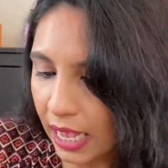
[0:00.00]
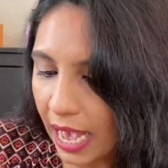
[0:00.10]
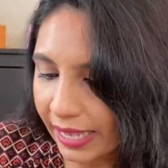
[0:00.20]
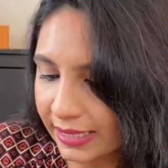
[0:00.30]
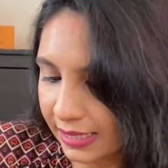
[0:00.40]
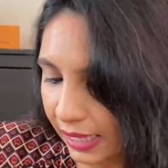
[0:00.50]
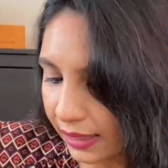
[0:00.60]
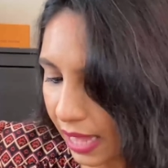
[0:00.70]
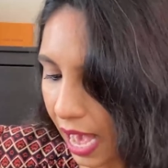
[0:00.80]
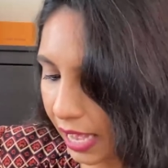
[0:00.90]
I say
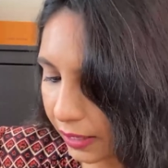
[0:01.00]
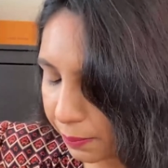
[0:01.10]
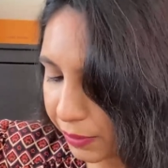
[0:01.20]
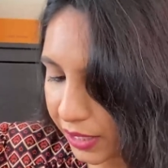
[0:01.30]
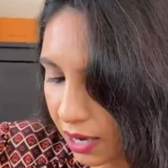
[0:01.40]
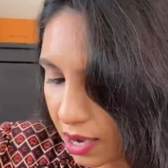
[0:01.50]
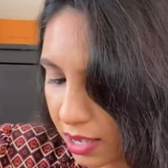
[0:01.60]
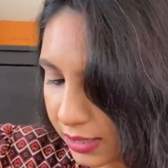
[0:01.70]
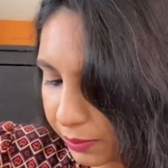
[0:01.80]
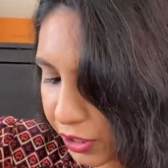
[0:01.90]
that
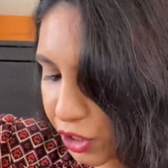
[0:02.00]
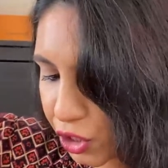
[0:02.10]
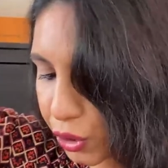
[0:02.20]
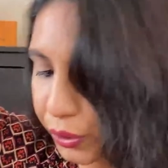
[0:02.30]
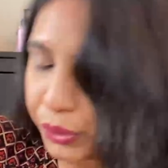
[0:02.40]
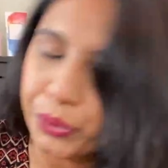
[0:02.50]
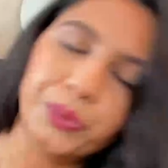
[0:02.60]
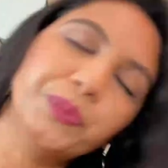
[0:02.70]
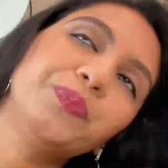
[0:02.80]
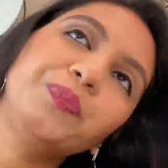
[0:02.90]
because I'm going to show
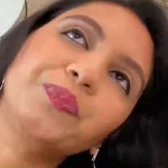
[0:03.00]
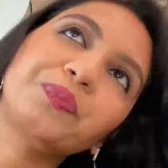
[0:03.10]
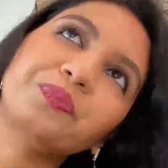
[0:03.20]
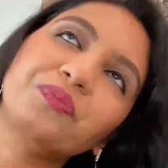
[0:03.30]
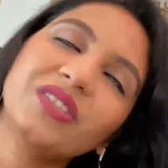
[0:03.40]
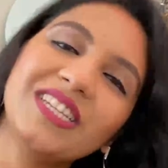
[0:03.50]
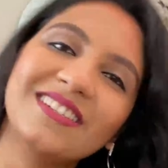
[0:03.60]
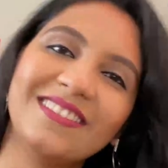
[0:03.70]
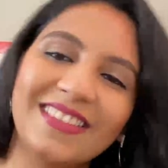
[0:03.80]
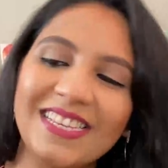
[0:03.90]
you
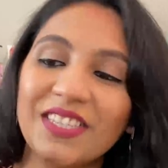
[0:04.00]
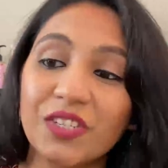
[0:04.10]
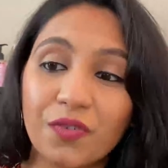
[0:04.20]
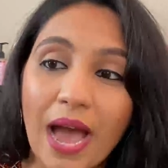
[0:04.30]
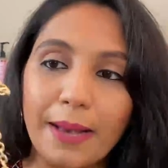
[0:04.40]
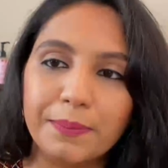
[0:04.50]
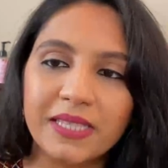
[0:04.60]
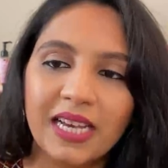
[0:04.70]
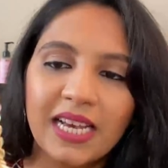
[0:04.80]
these straps.